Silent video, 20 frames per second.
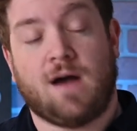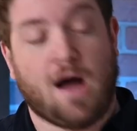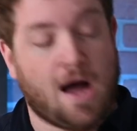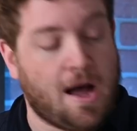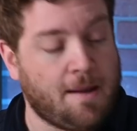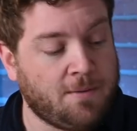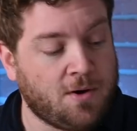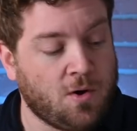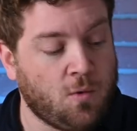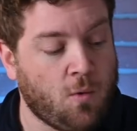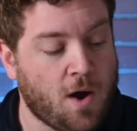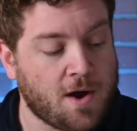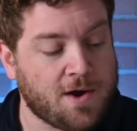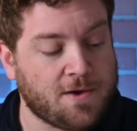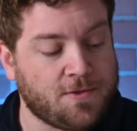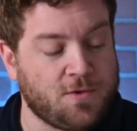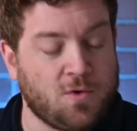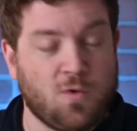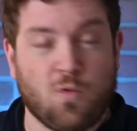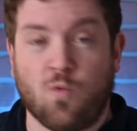I'm gonna walk
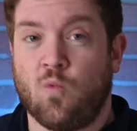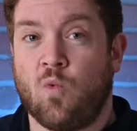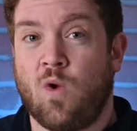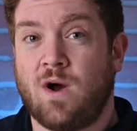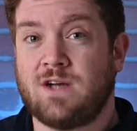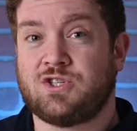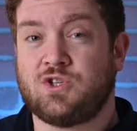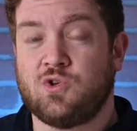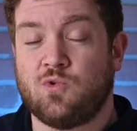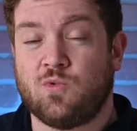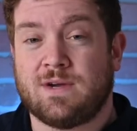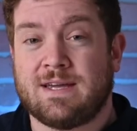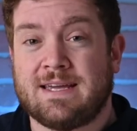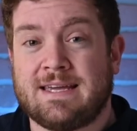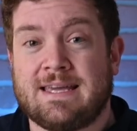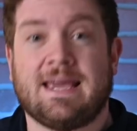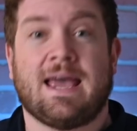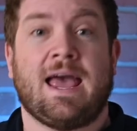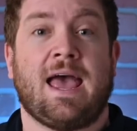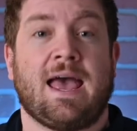you through what you
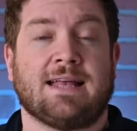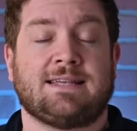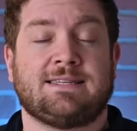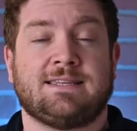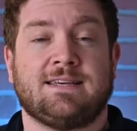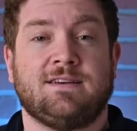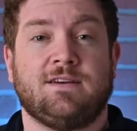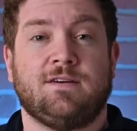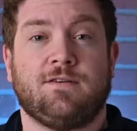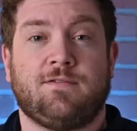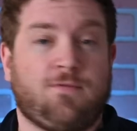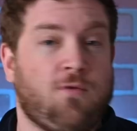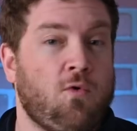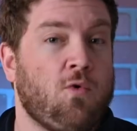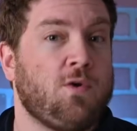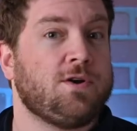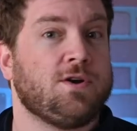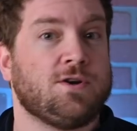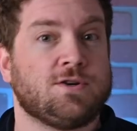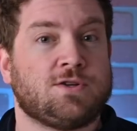get
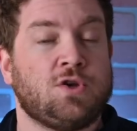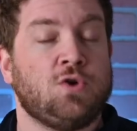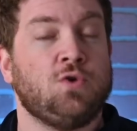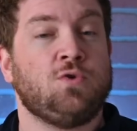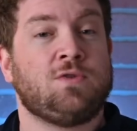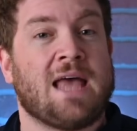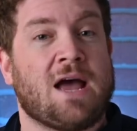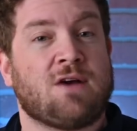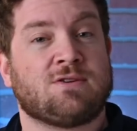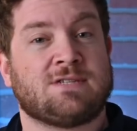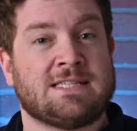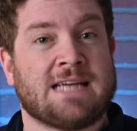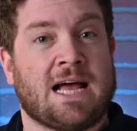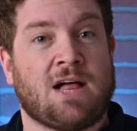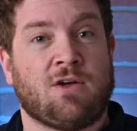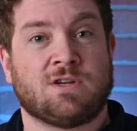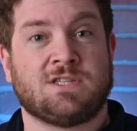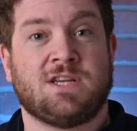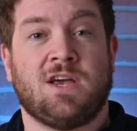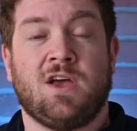for your
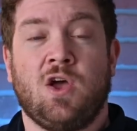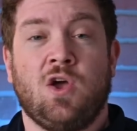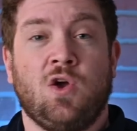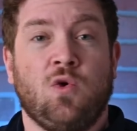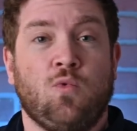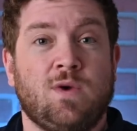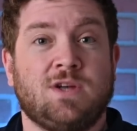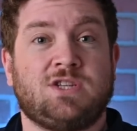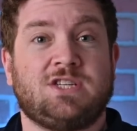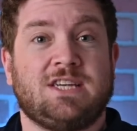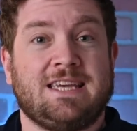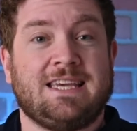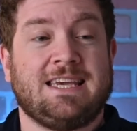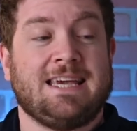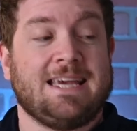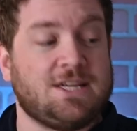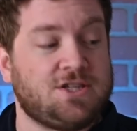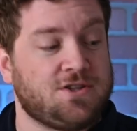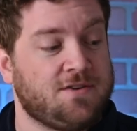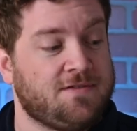$2,000, which
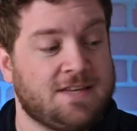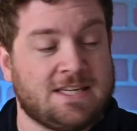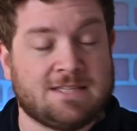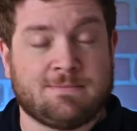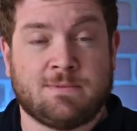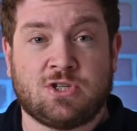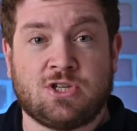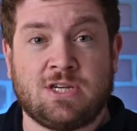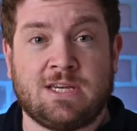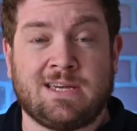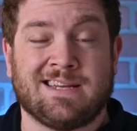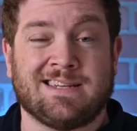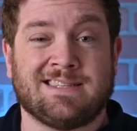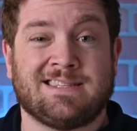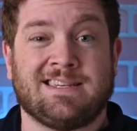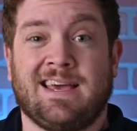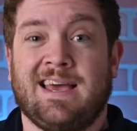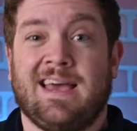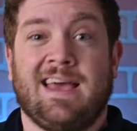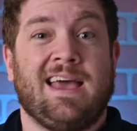each of these machines,